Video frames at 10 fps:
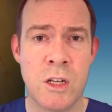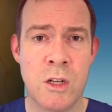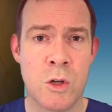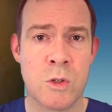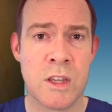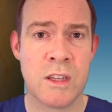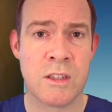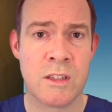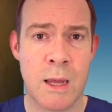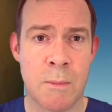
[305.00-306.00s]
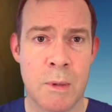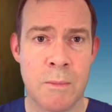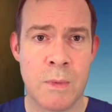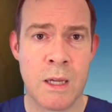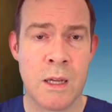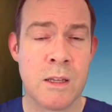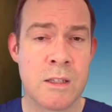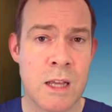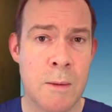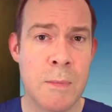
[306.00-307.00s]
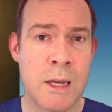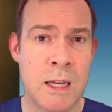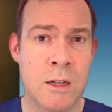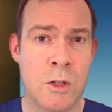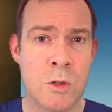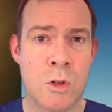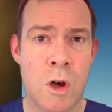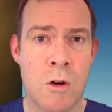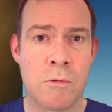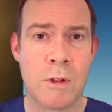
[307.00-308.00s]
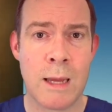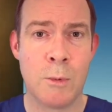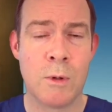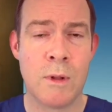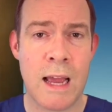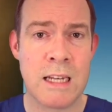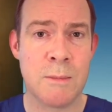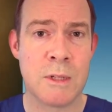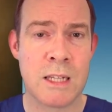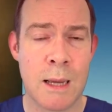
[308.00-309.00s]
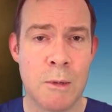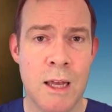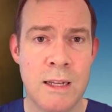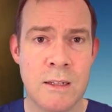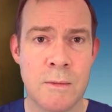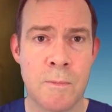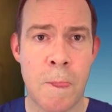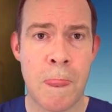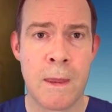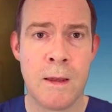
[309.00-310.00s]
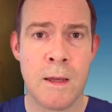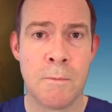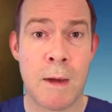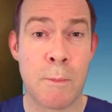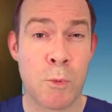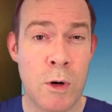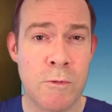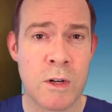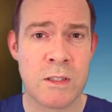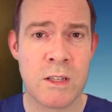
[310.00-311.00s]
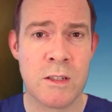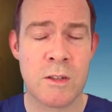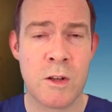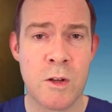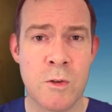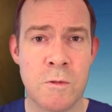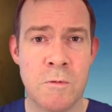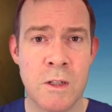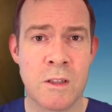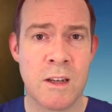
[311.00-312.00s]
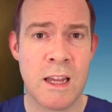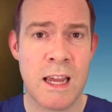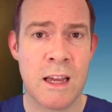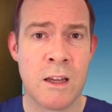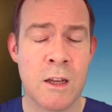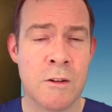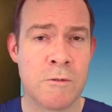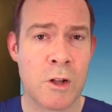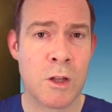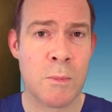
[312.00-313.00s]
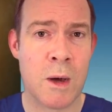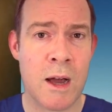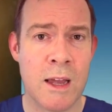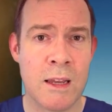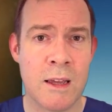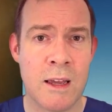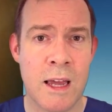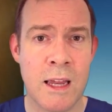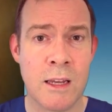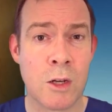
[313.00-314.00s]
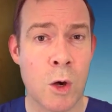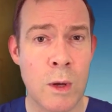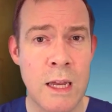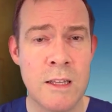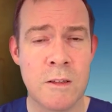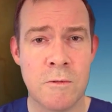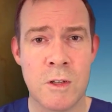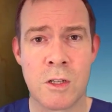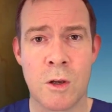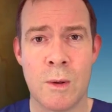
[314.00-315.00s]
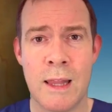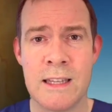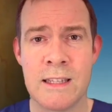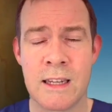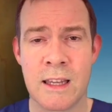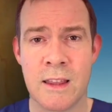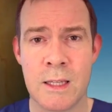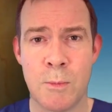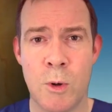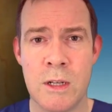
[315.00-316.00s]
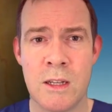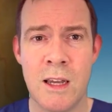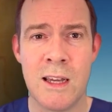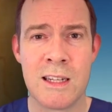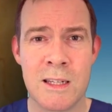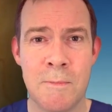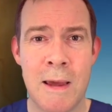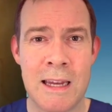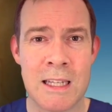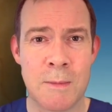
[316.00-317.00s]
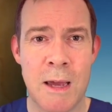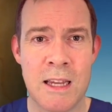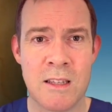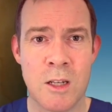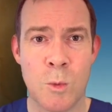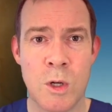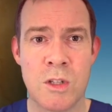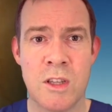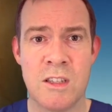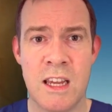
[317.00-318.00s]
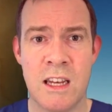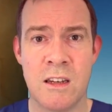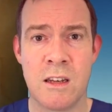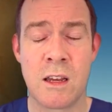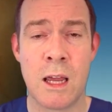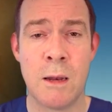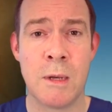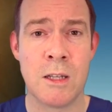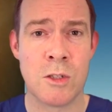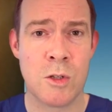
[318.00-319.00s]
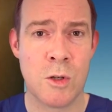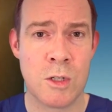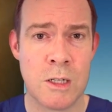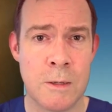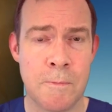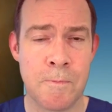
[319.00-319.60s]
can use at this step. Some here use off-label antimetabolite. My preference is to use filtered air followed by a cohesive viscoelastic at this point to make a space into which the XEN can be inserted.